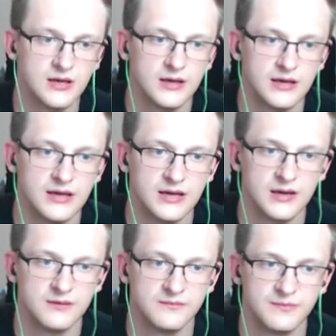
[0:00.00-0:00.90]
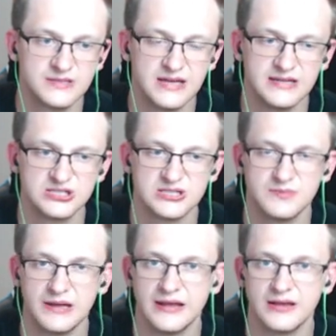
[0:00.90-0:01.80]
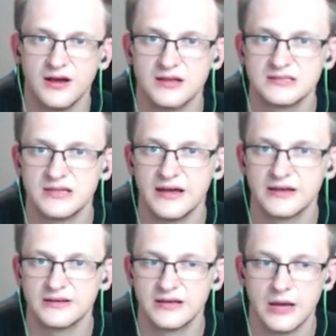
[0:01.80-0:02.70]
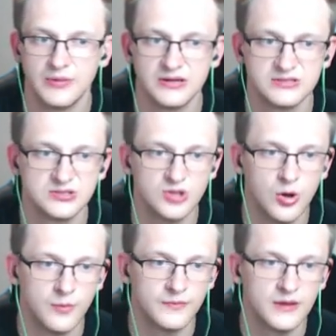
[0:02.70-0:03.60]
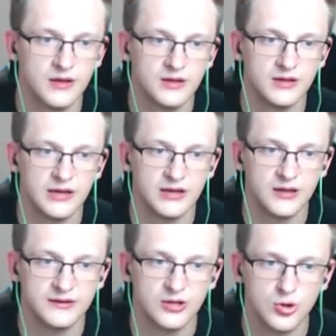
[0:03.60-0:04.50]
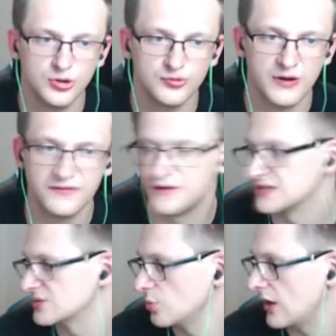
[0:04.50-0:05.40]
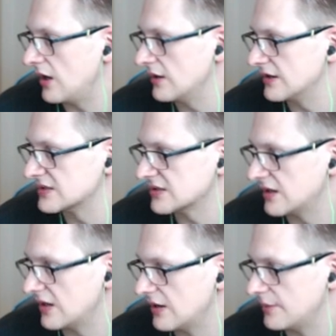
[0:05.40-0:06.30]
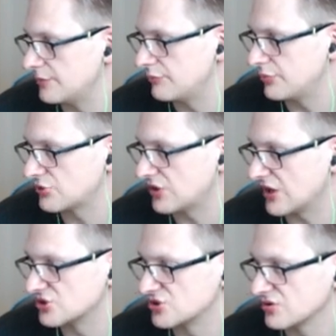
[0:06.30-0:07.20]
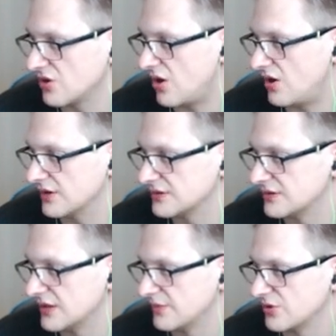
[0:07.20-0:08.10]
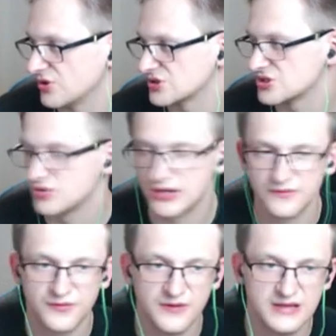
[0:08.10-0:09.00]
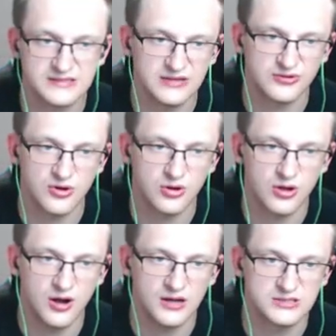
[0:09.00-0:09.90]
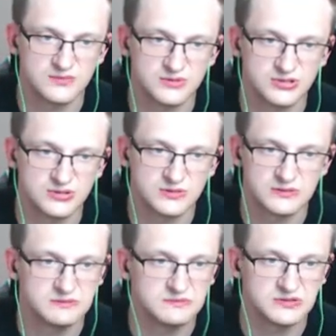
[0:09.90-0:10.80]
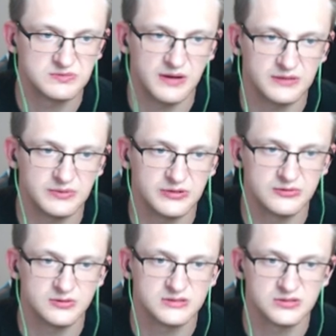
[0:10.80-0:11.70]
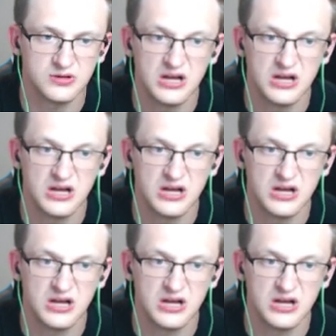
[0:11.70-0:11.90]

uh, besides just playing cards like the Kabbalist's Tome. Uh, the Cold Ref as well is a potential card, because you can freeze and draw cards, which, which might be good. So